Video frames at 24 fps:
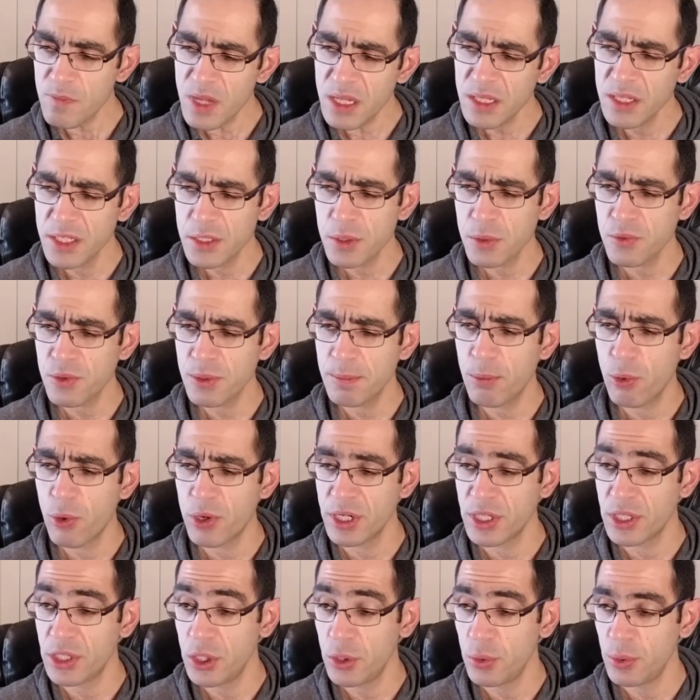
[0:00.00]
This was
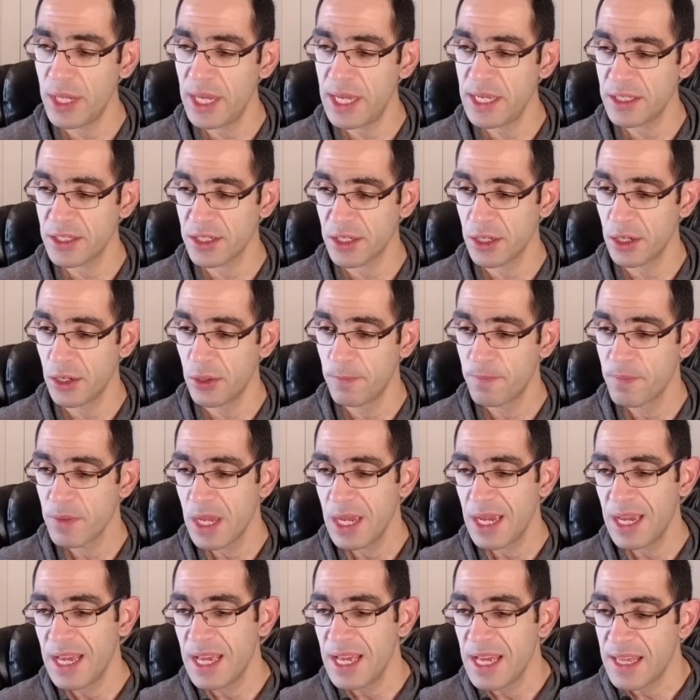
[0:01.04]
reported two days ago.
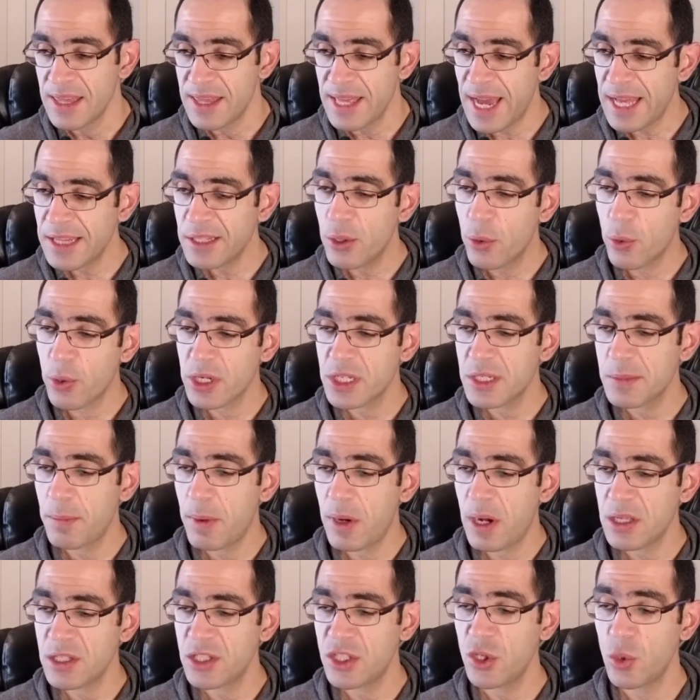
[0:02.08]
That
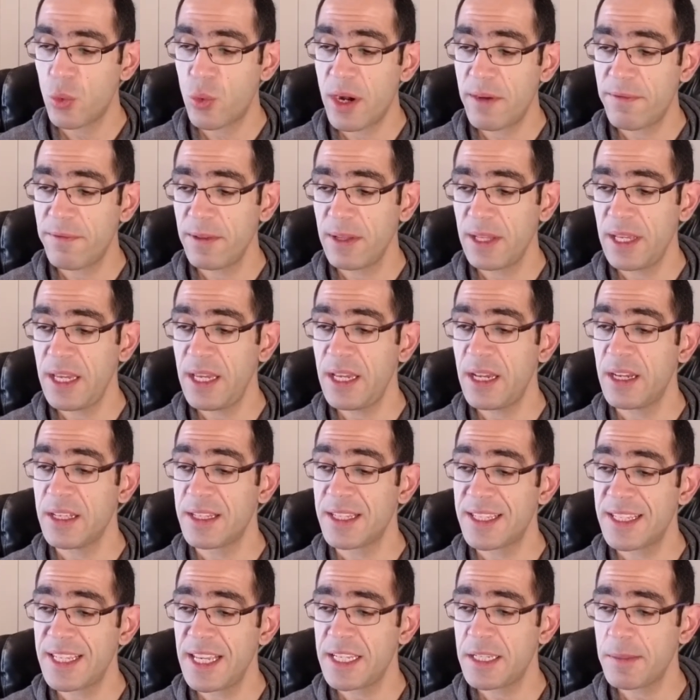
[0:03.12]
corresponds to roughly a
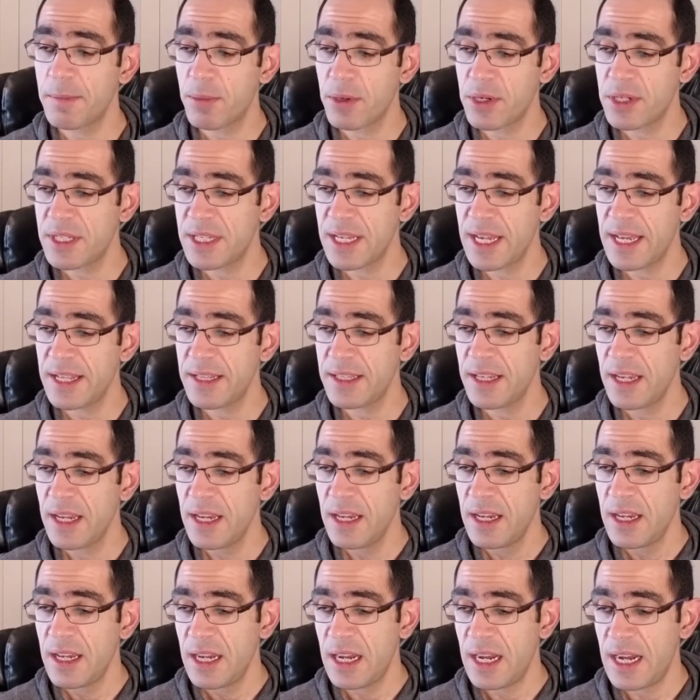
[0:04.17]
six percent
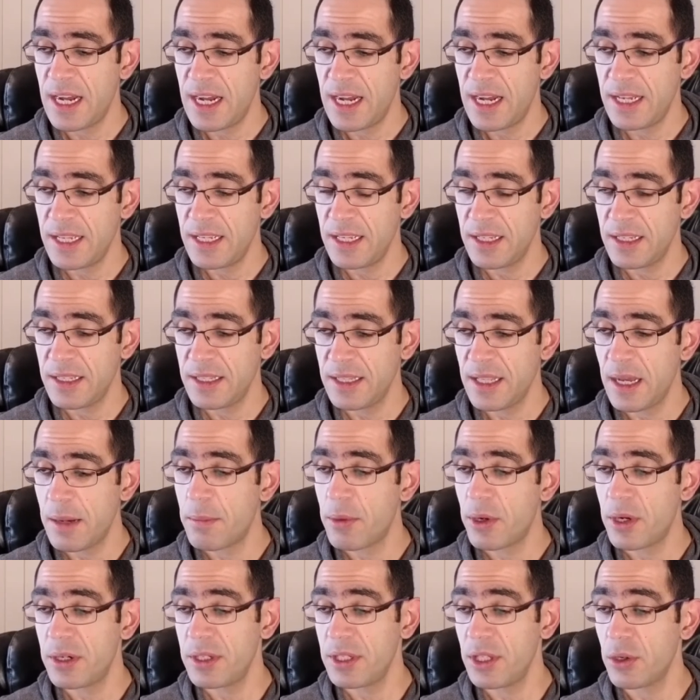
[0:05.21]
uh,
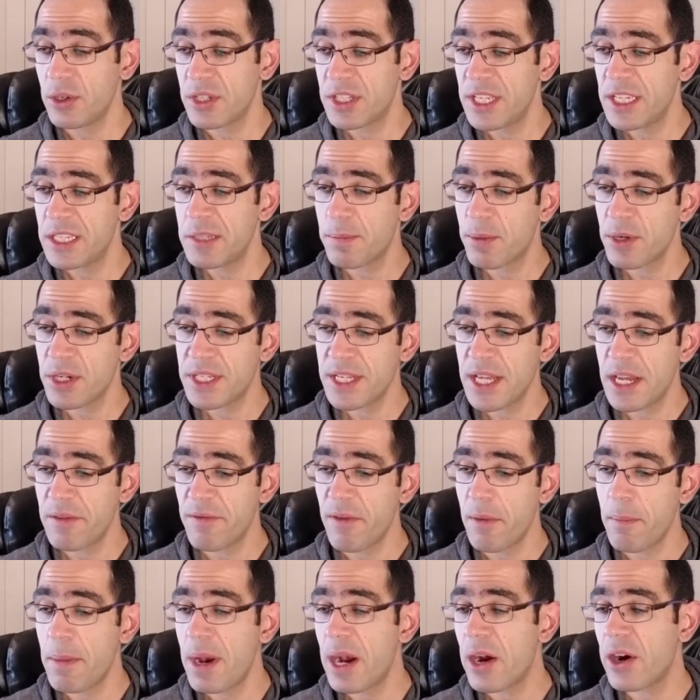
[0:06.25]
number, you know, six percent of
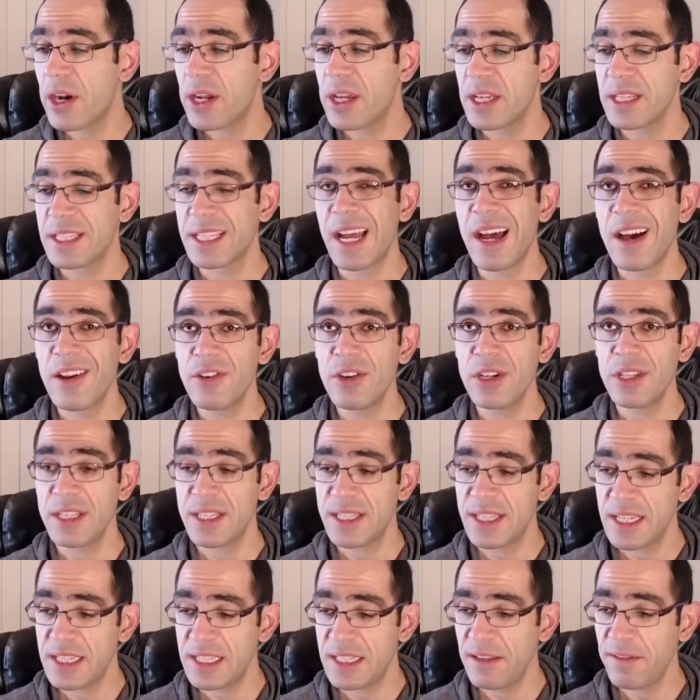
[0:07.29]
America's one hundred
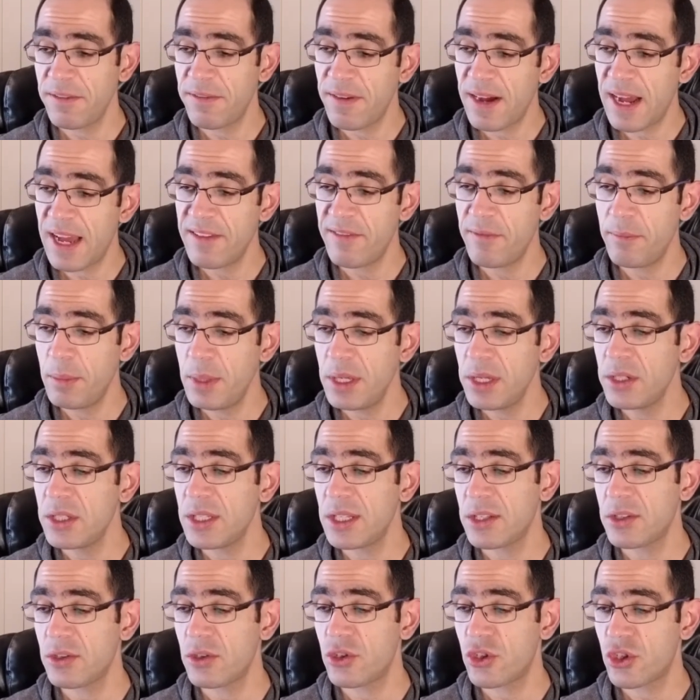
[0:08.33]
sixty-five
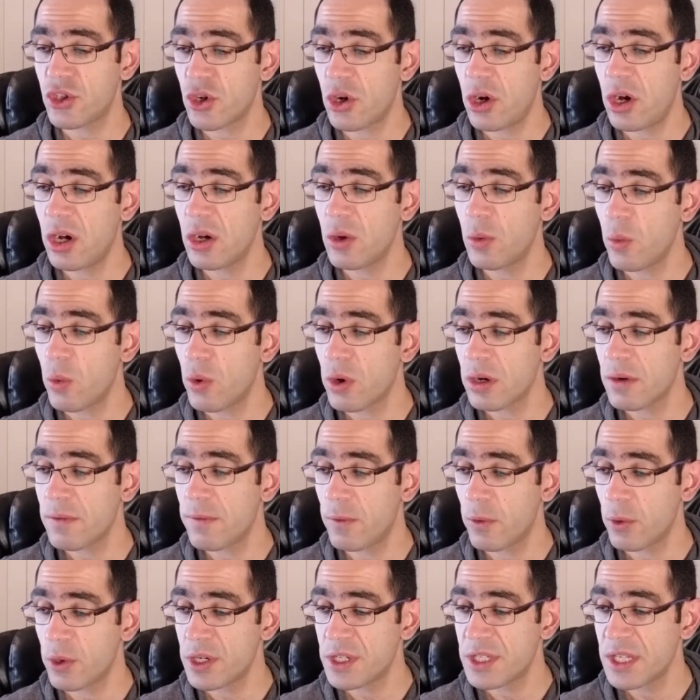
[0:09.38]
million strong
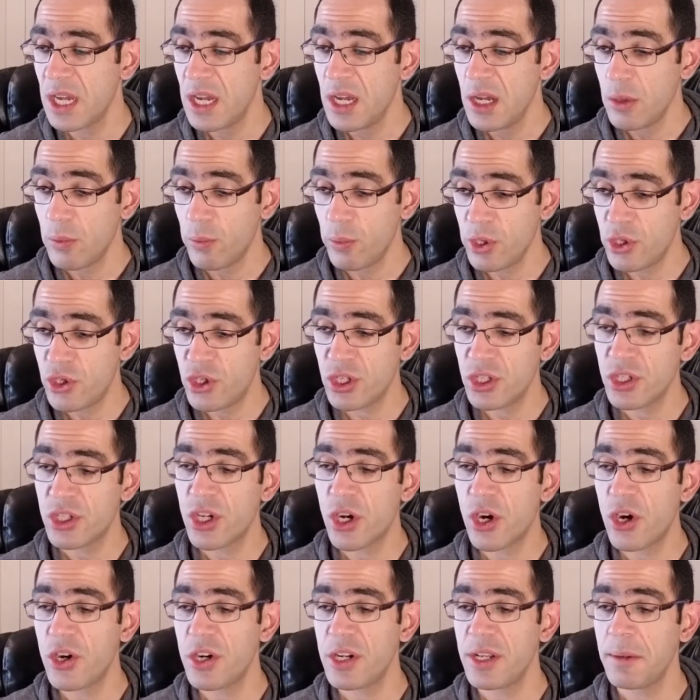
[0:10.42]
workforce, which in
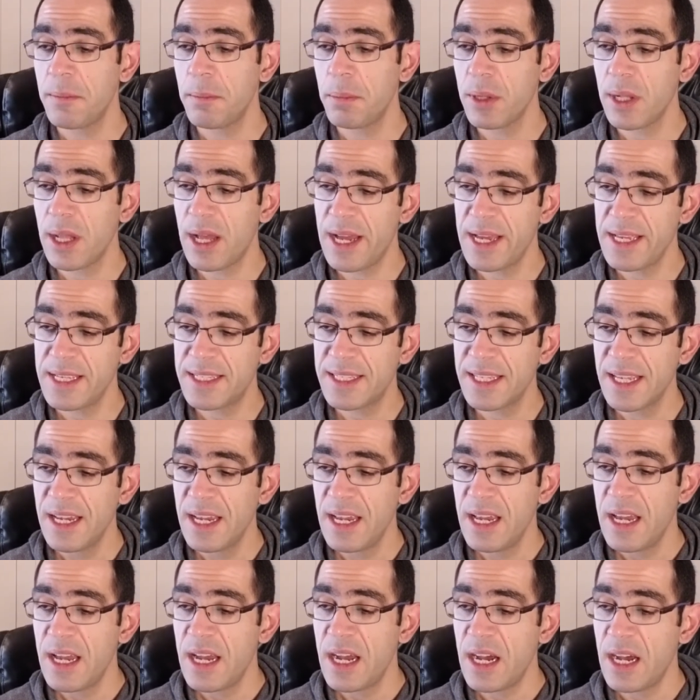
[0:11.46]
turn implies
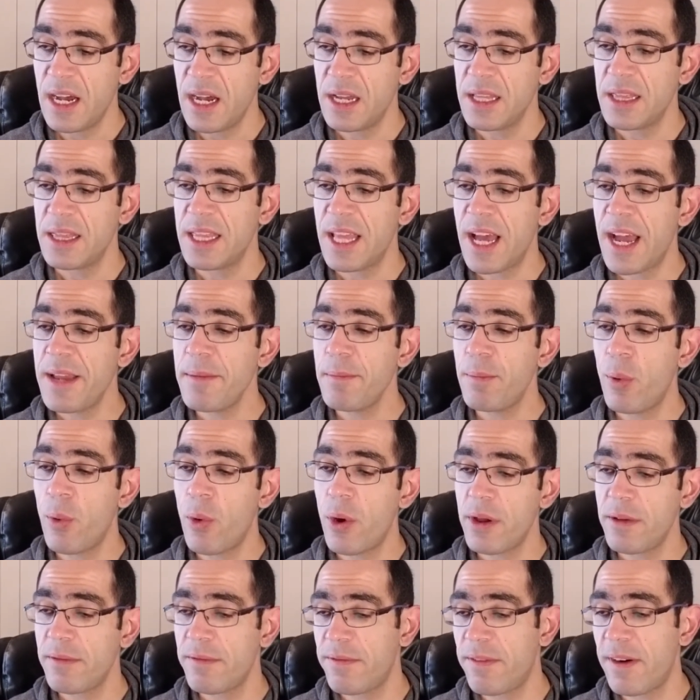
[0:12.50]
nine
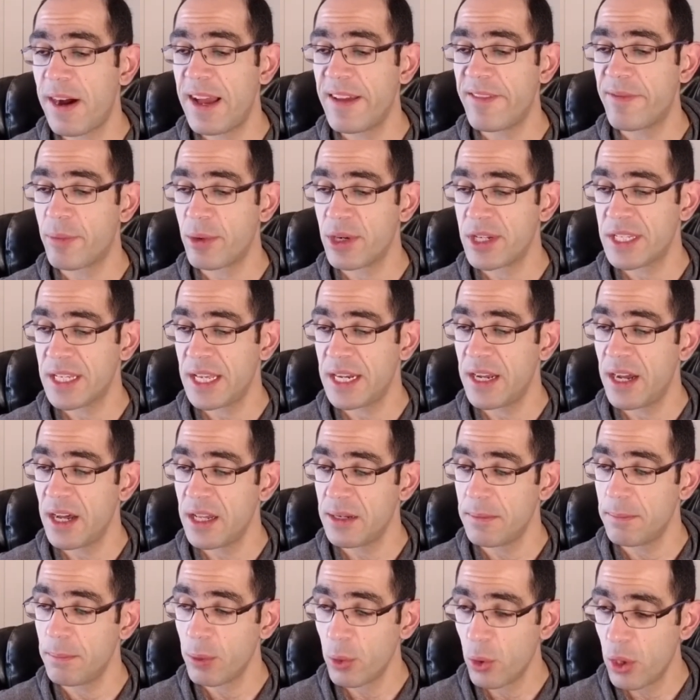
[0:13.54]
point five percent uh,
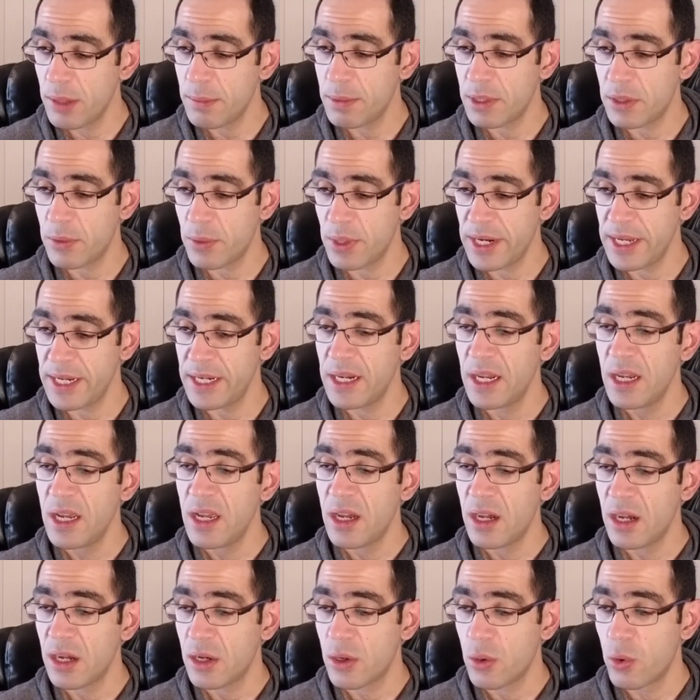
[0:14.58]
unemployment rate,
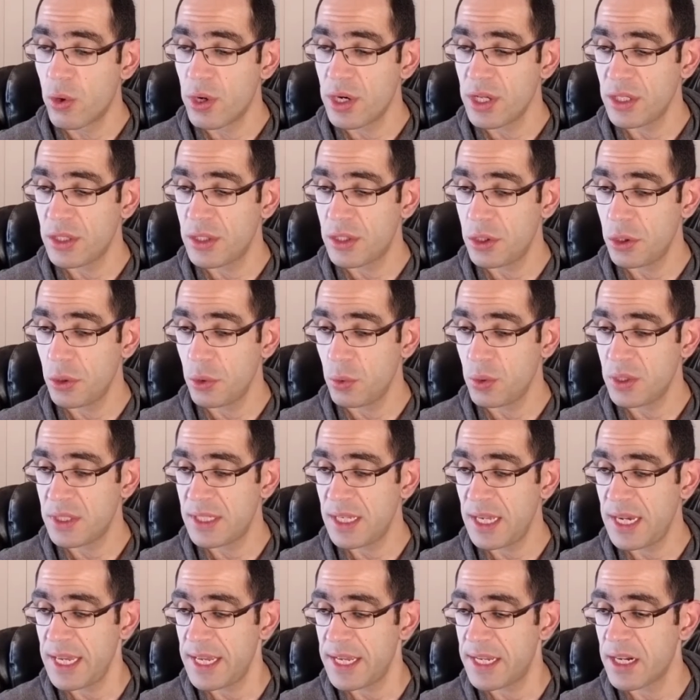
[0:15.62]
according to
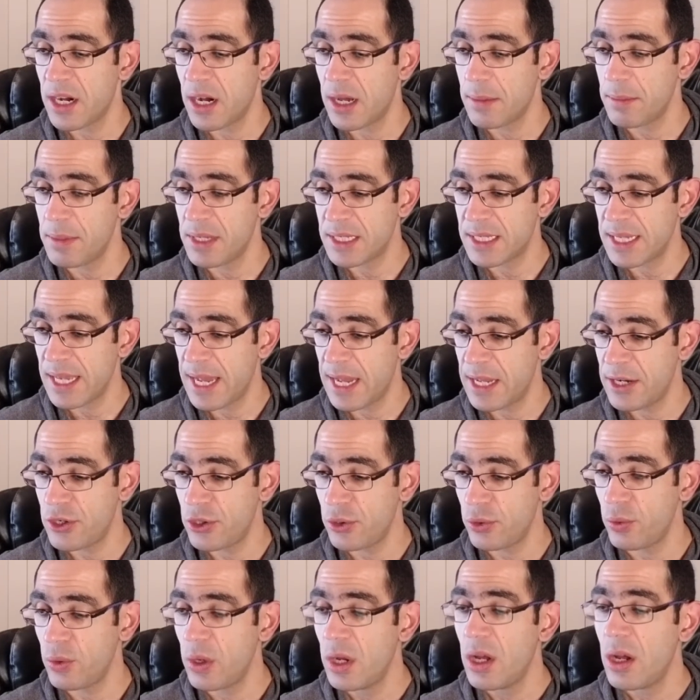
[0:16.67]
city economist
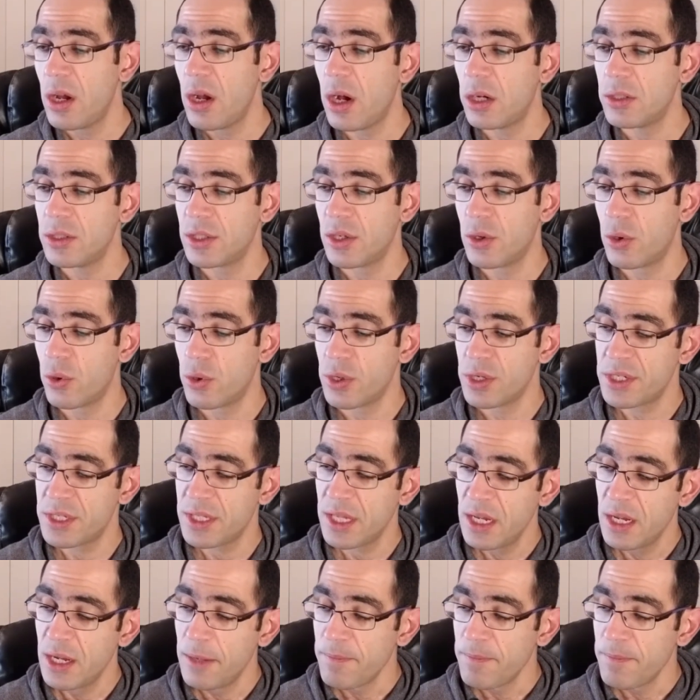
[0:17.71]
Andrew Hollenhorst.